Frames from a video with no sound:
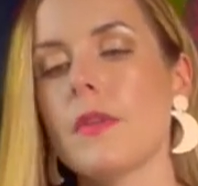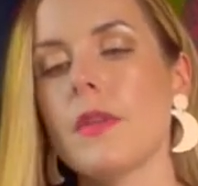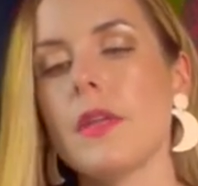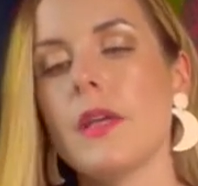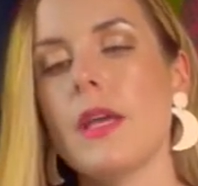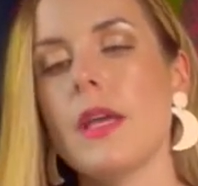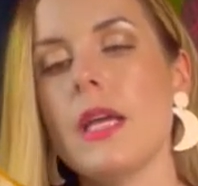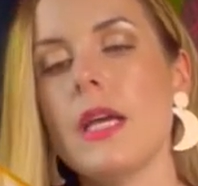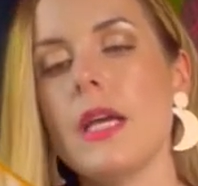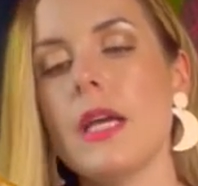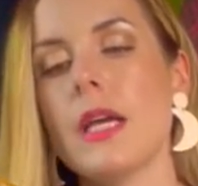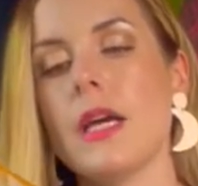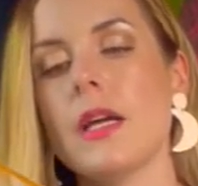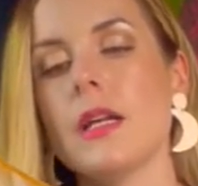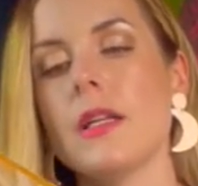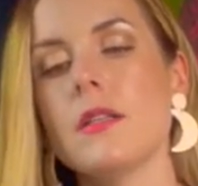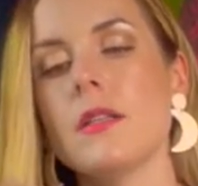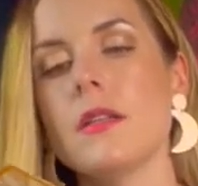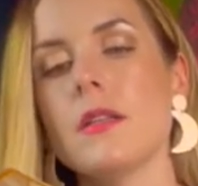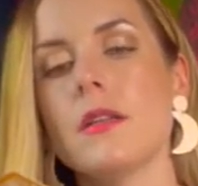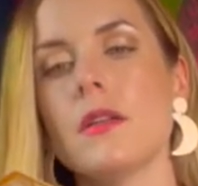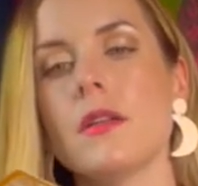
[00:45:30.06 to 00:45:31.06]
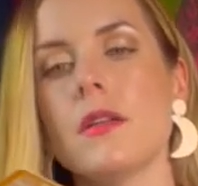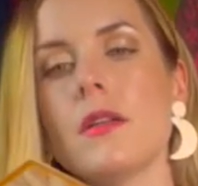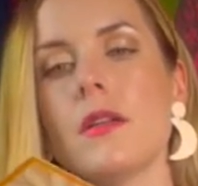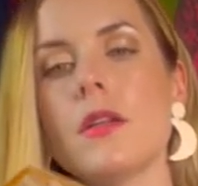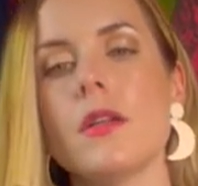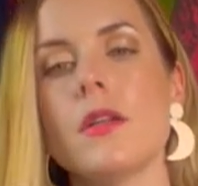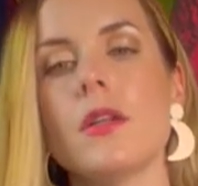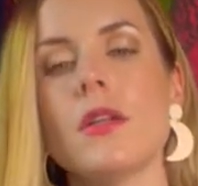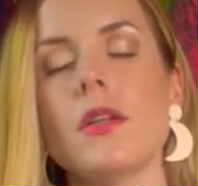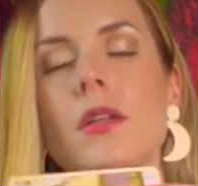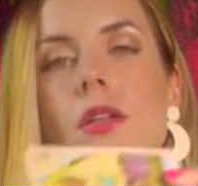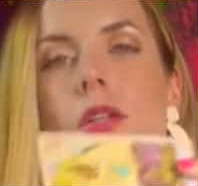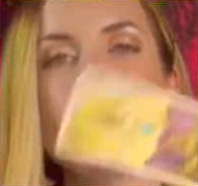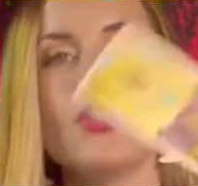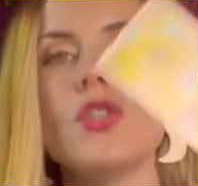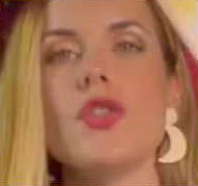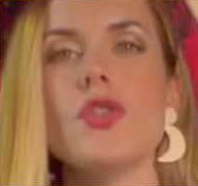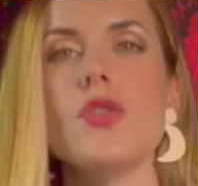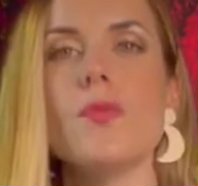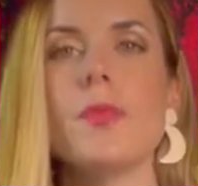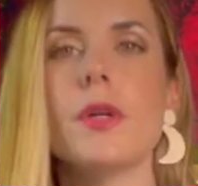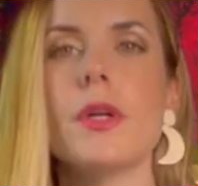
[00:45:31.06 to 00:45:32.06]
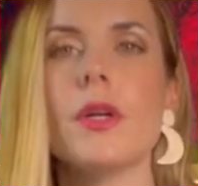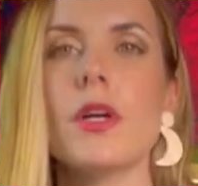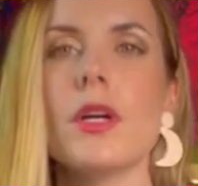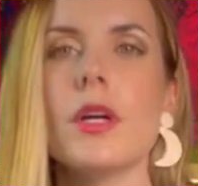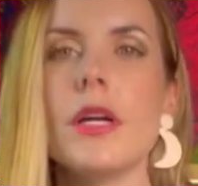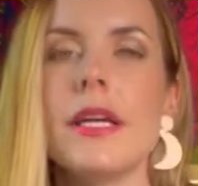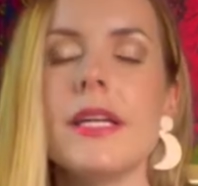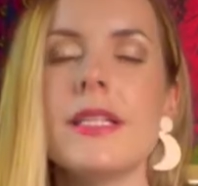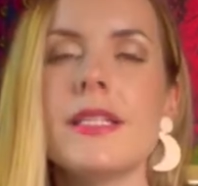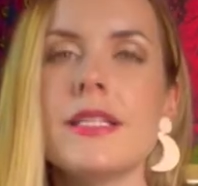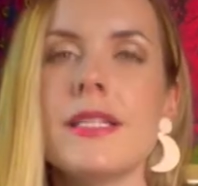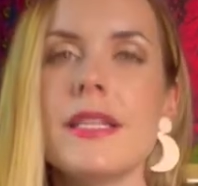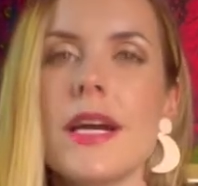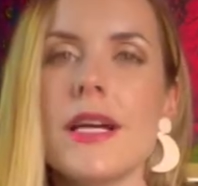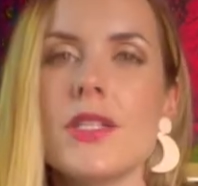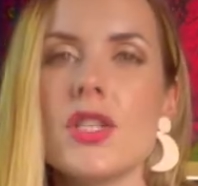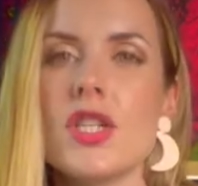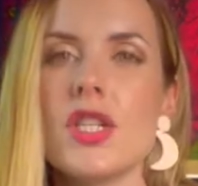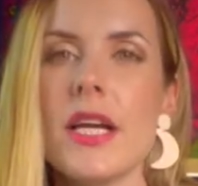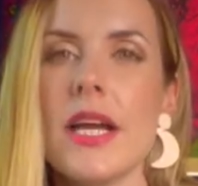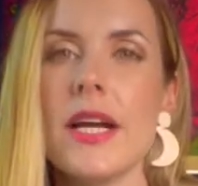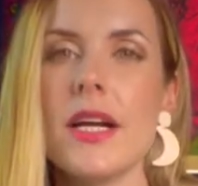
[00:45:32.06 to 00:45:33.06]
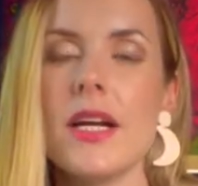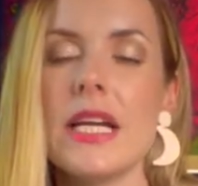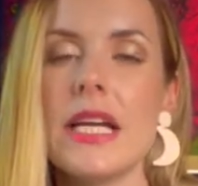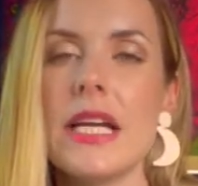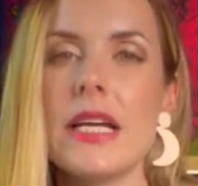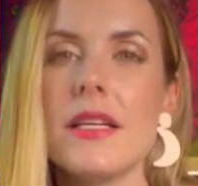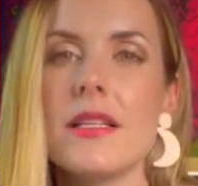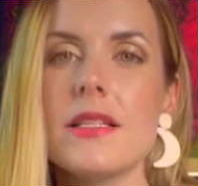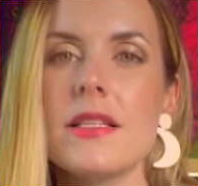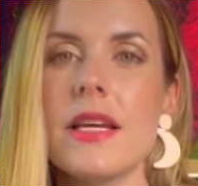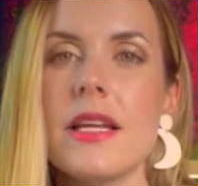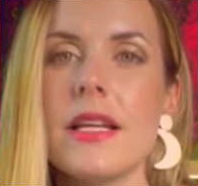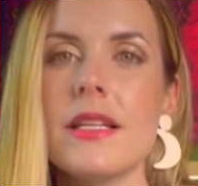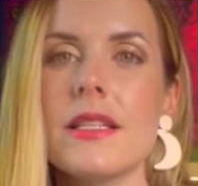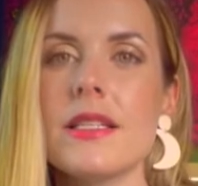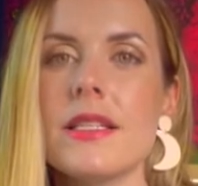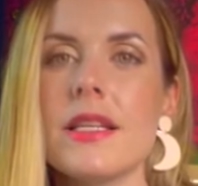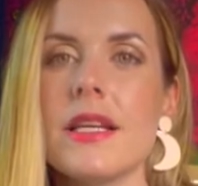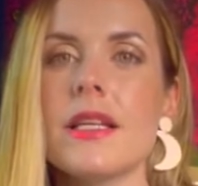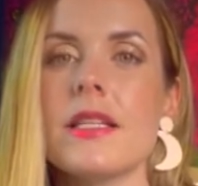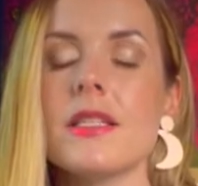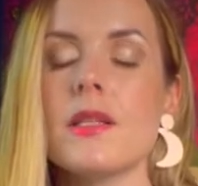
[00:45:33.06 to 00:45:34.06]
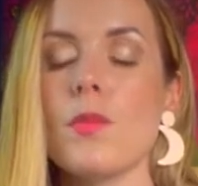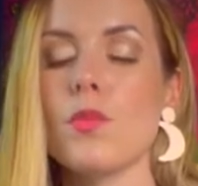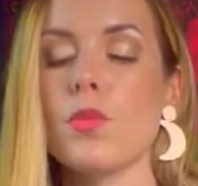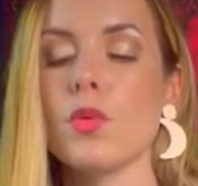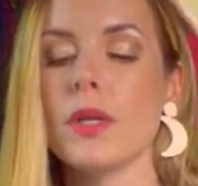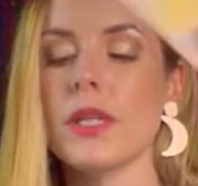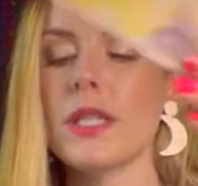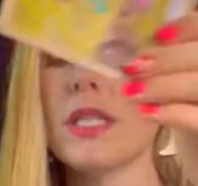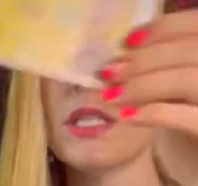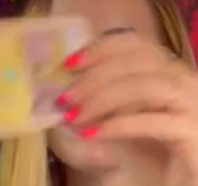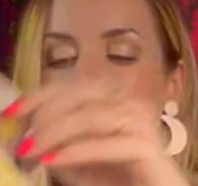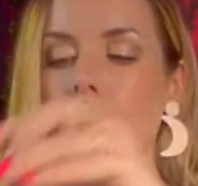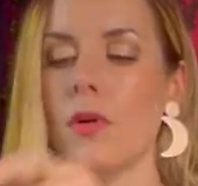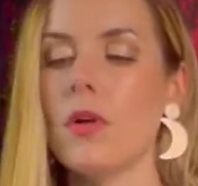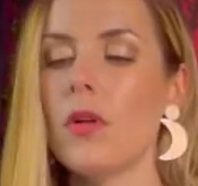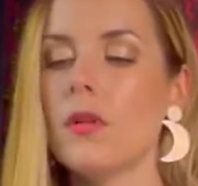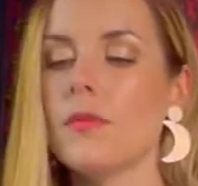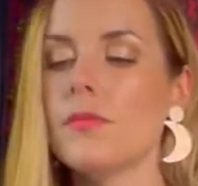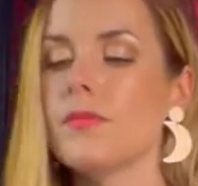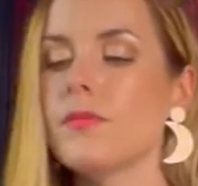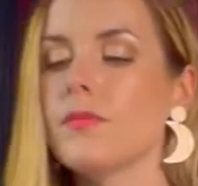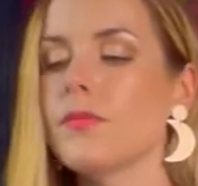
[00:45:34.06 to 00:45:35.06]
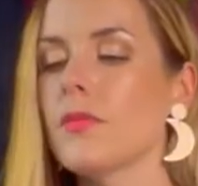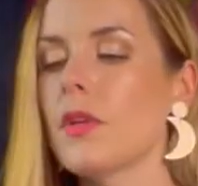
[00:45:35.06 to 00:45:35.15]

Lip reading: And Jupiter in Sagittarius, and it says principle.